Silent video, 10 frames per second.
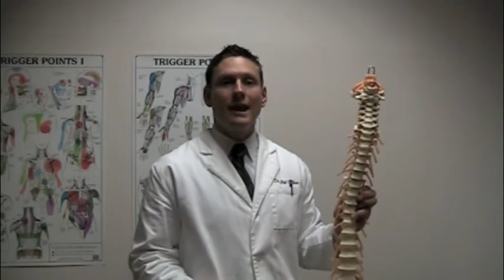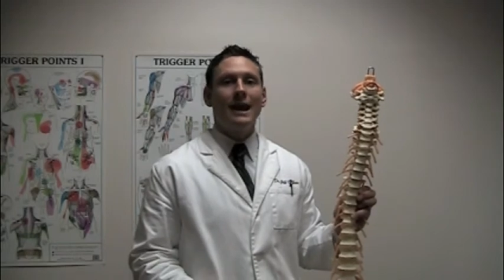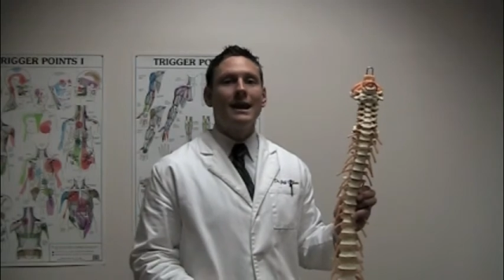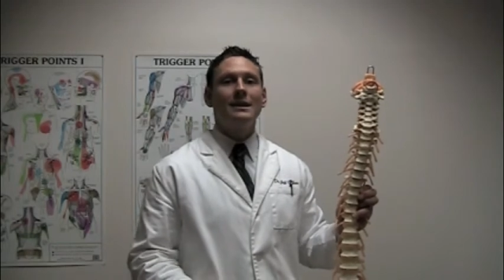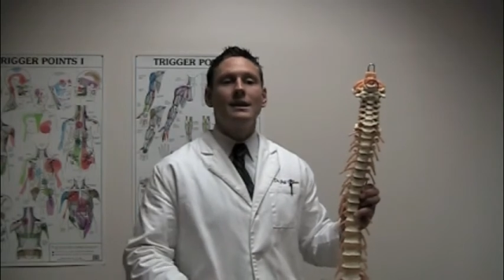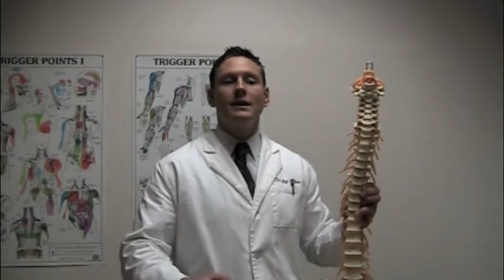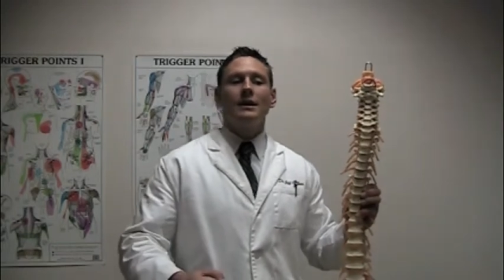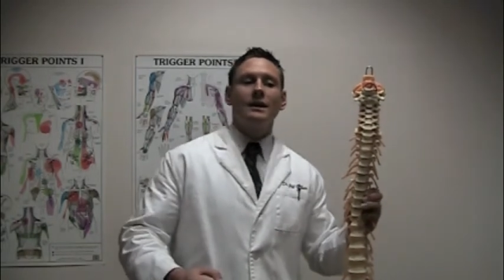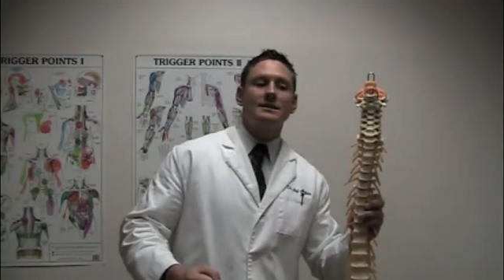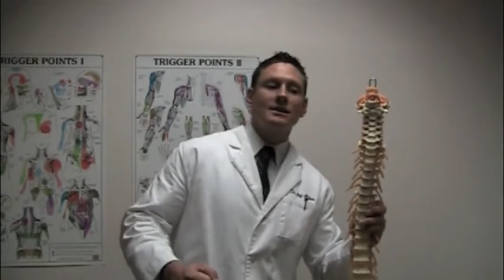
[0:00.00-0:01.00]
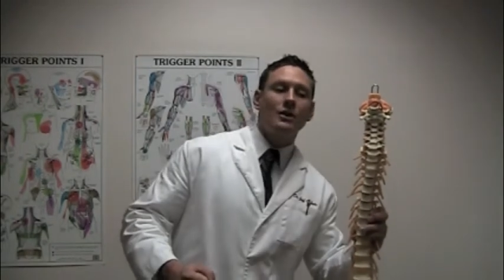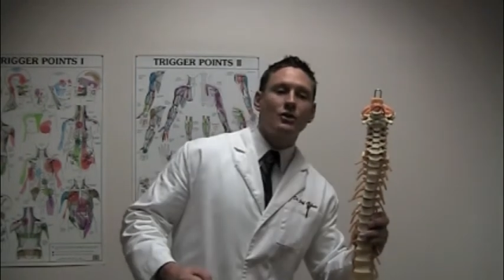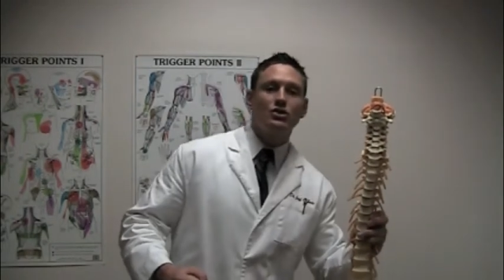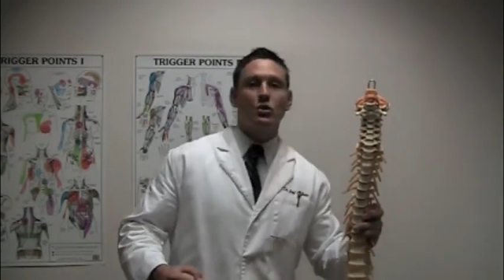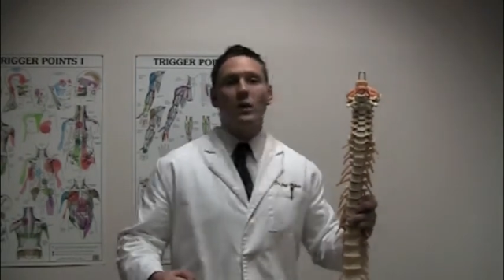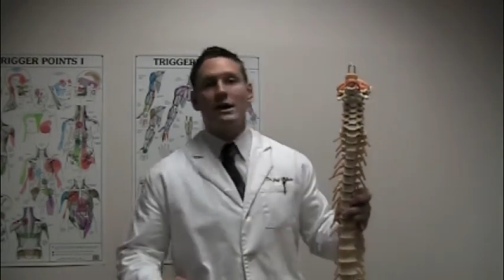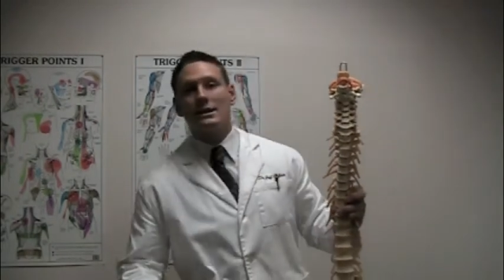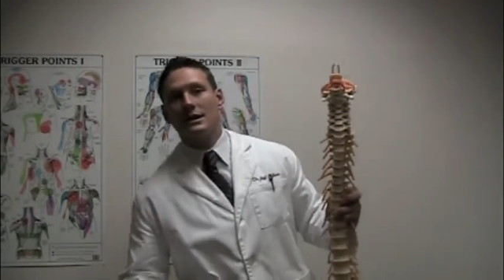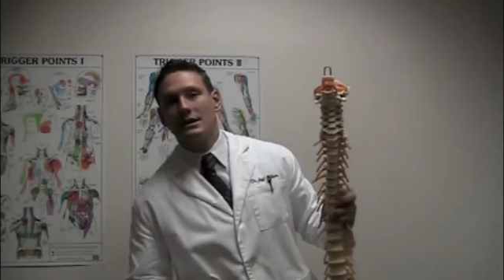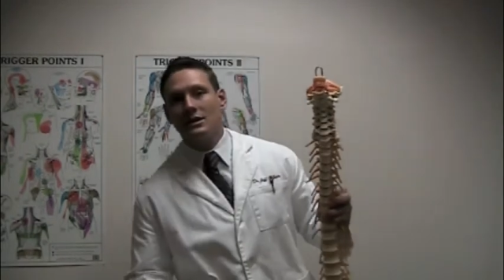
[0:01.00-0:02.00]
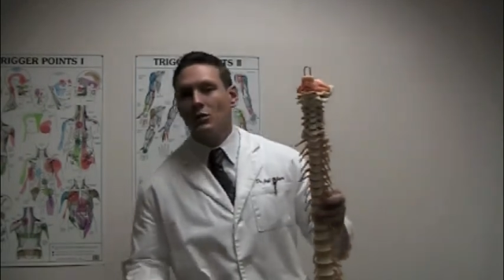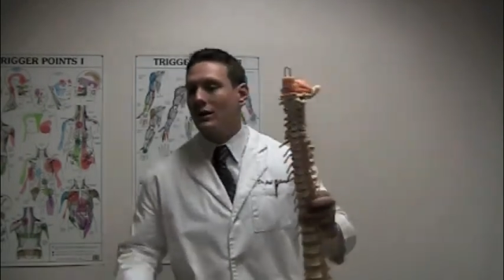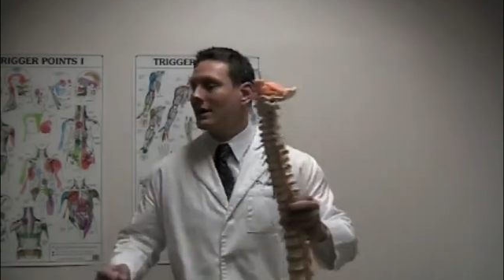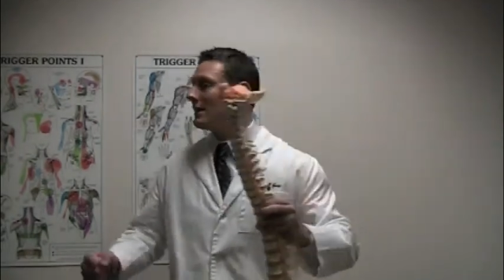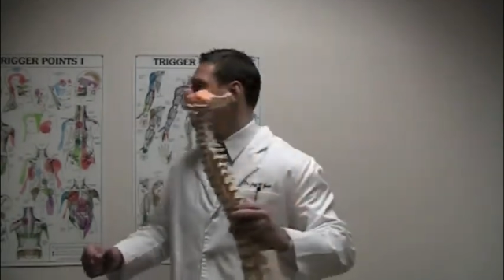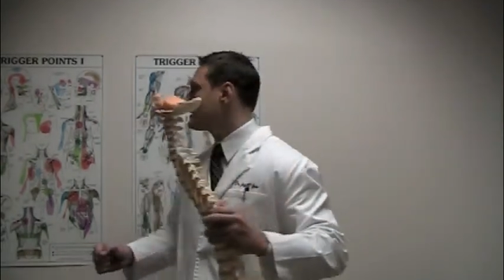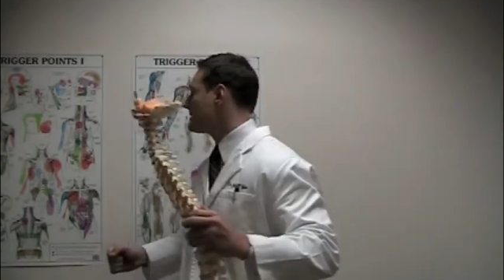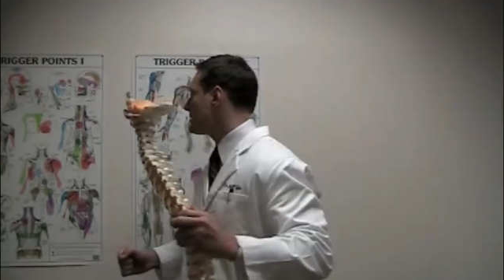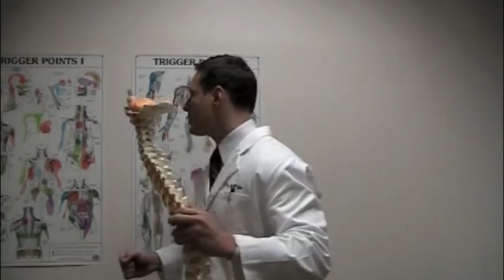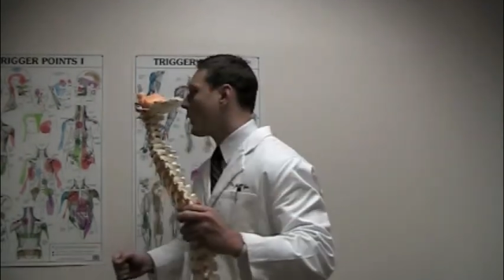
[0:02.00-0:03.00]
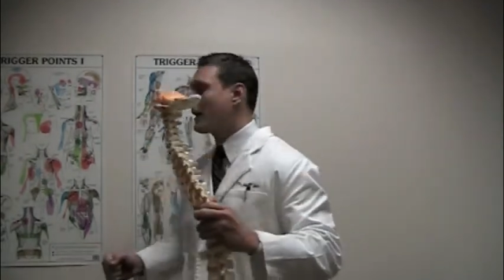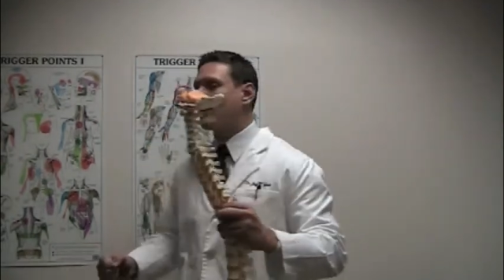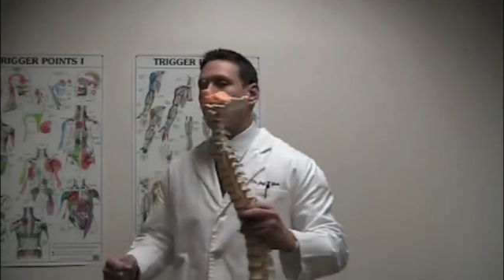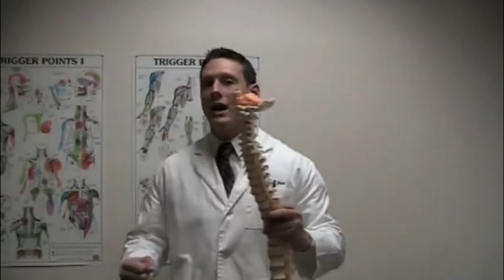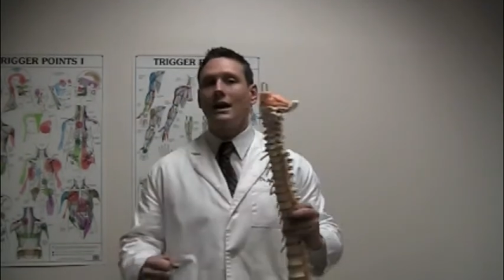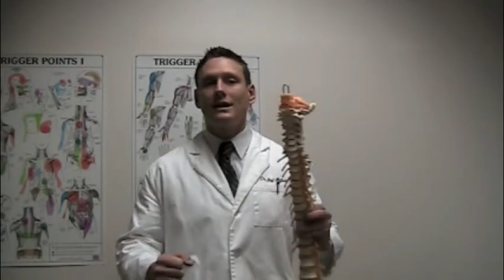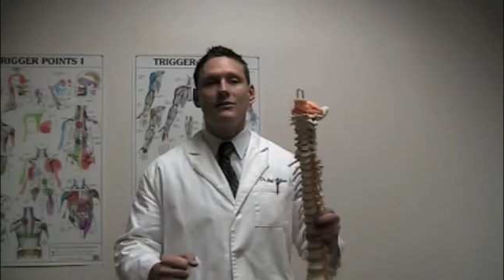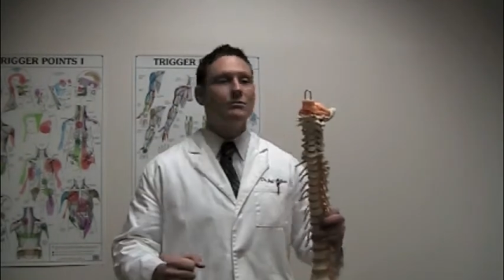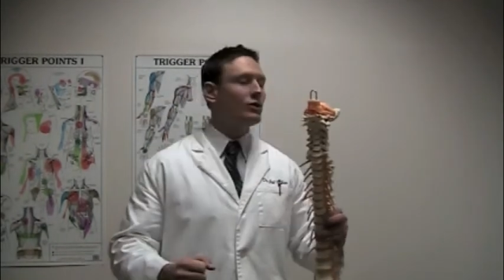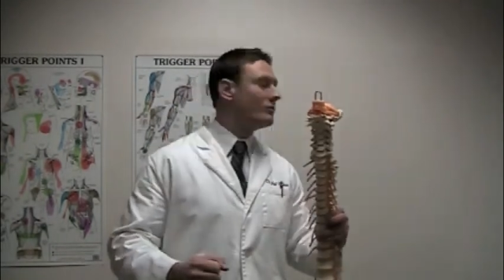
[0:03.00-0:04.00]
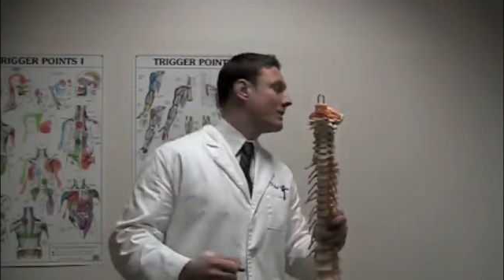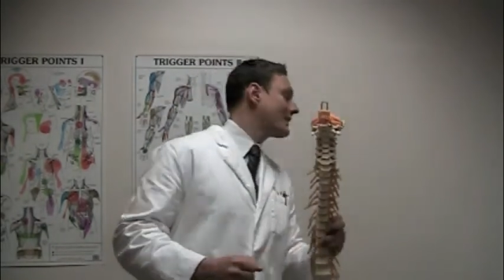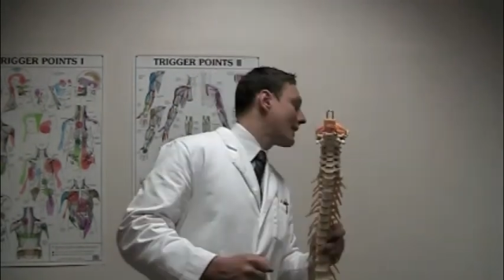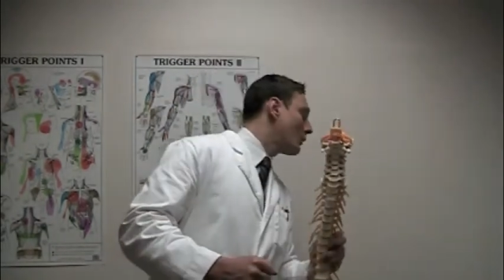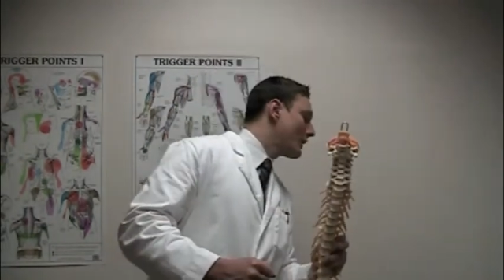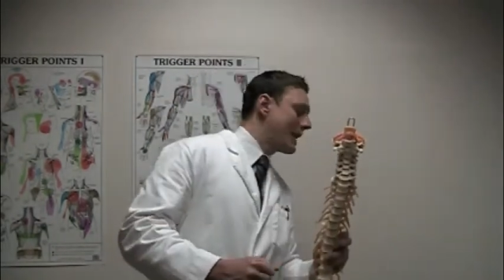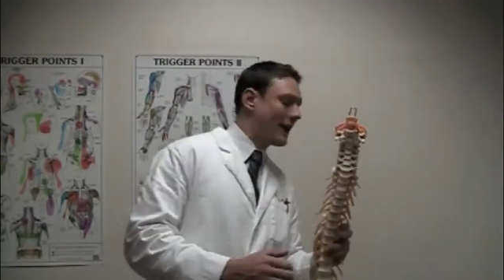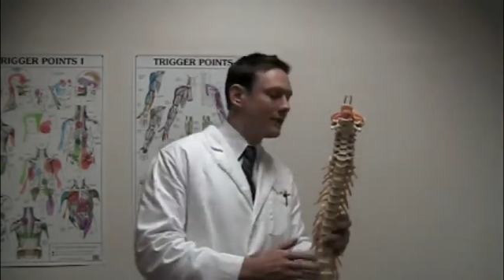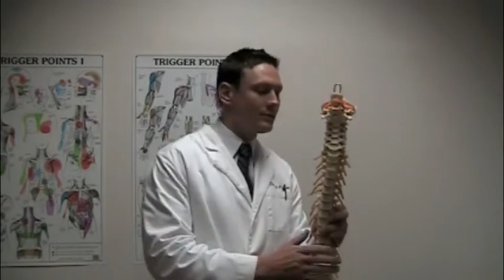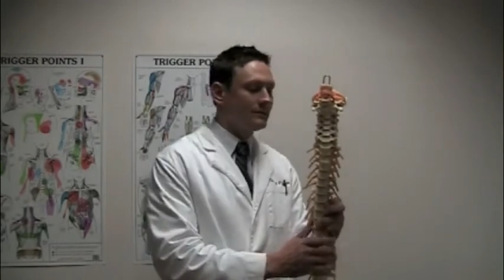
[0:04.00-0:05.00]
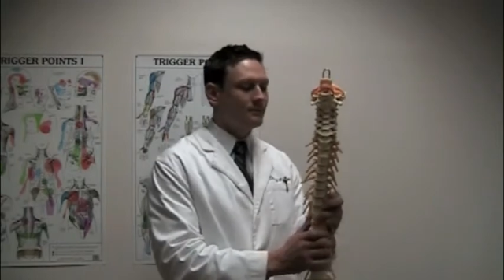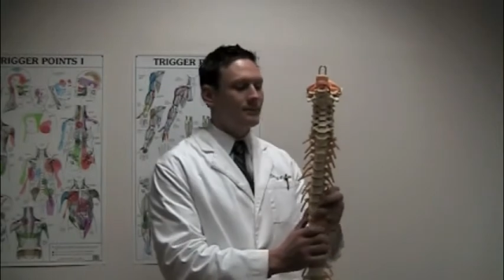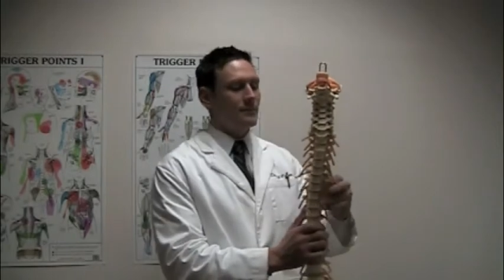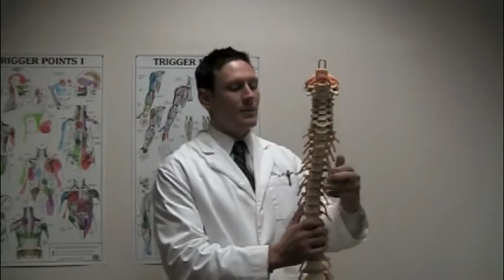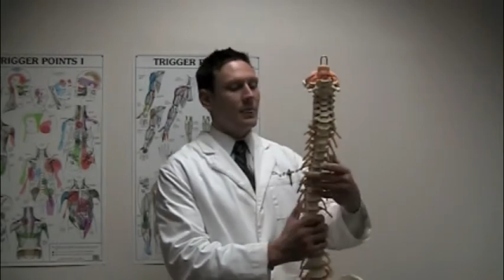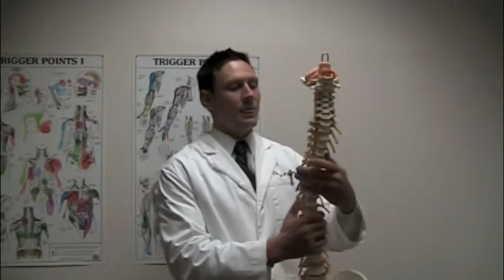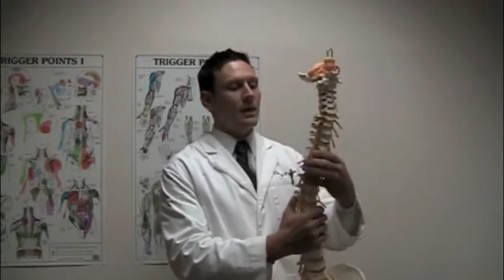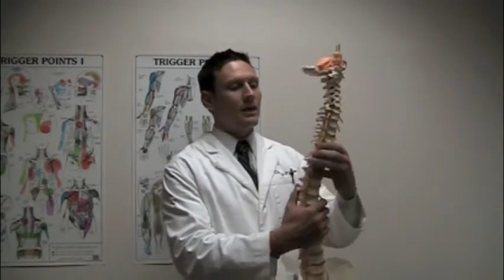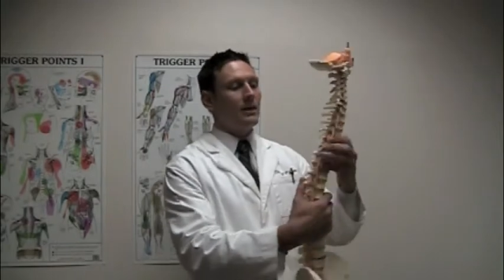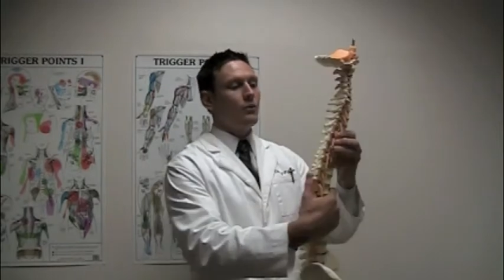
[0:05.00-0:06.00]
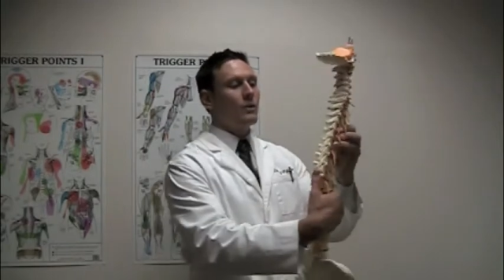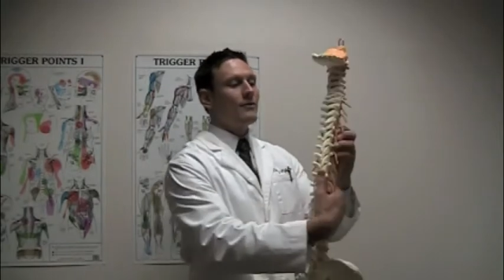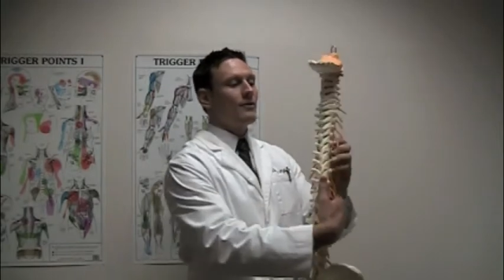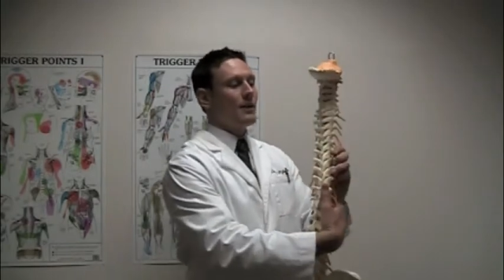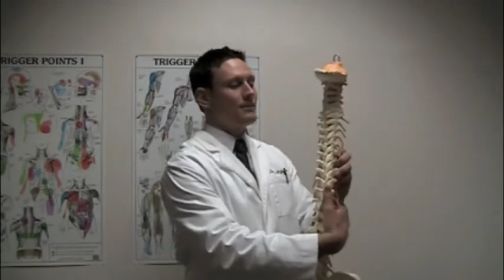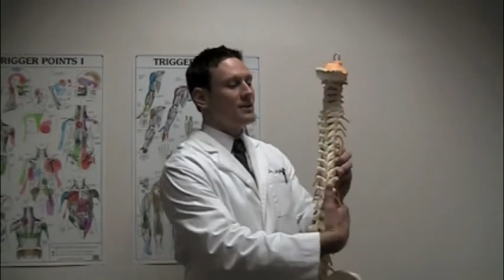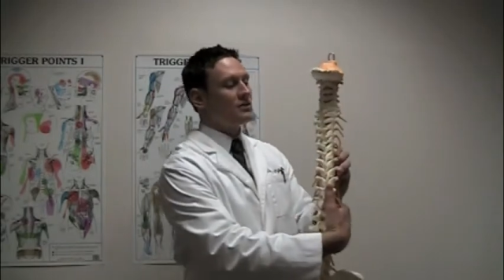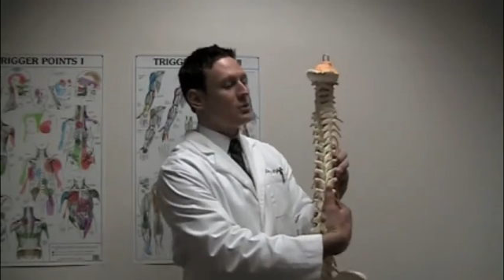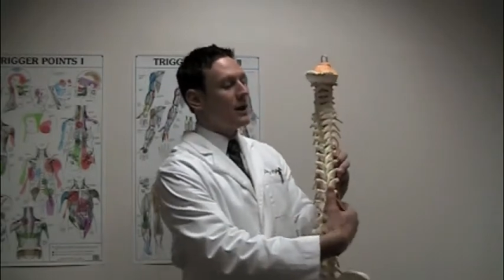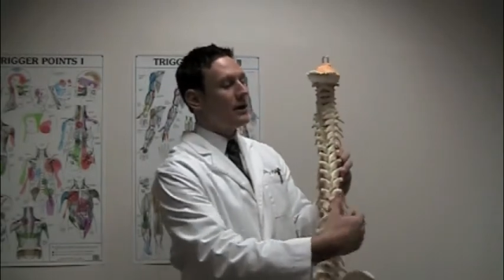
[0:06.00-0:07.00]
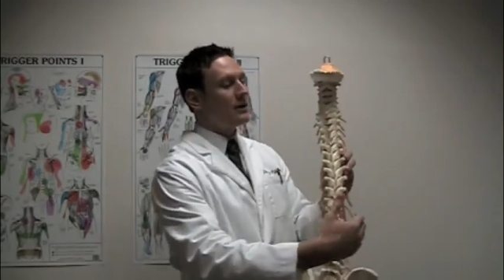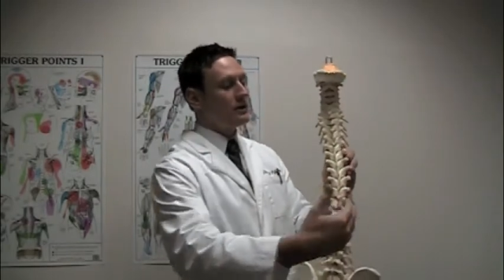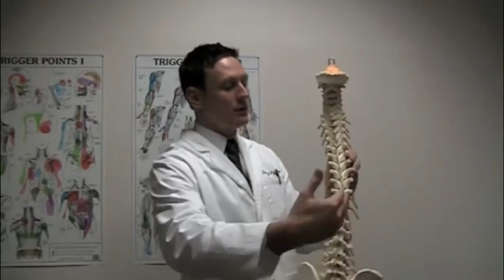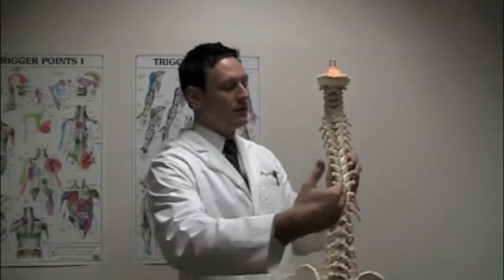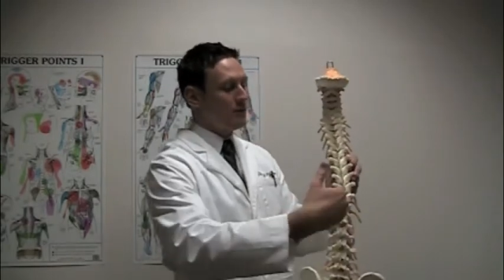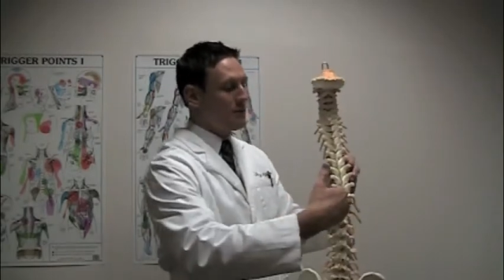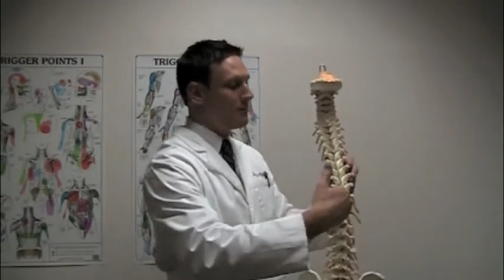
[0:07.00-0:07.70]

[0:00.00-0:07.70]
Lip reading: and as another joint to really give us this wide variety of movement that we have. If we flip this around and look from the